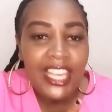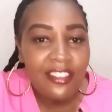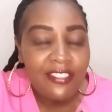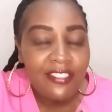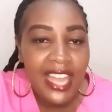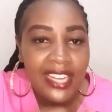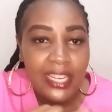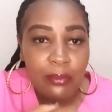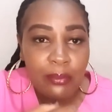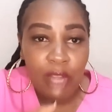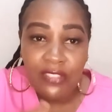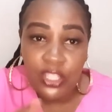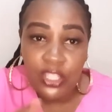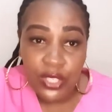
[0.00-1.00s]
If they are able,
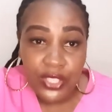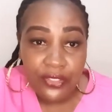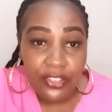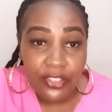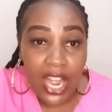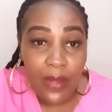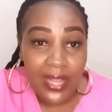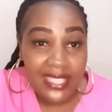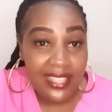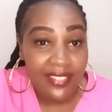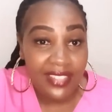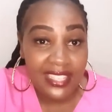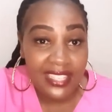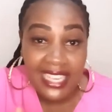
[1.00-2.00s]
after 24 hours
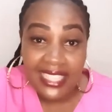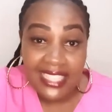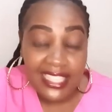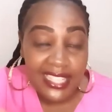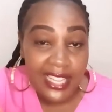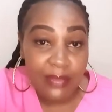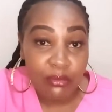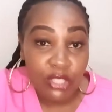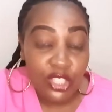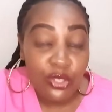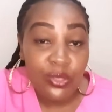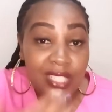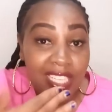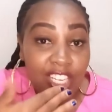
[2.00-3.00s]
and the child is able
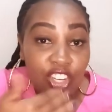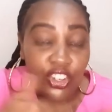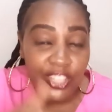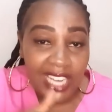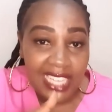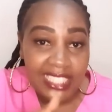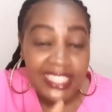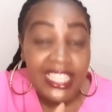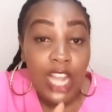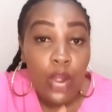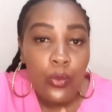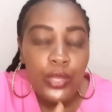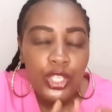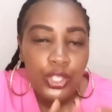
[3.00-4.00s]
to take orally,
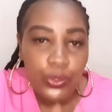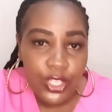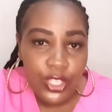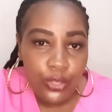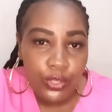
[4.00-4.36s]
now we switch.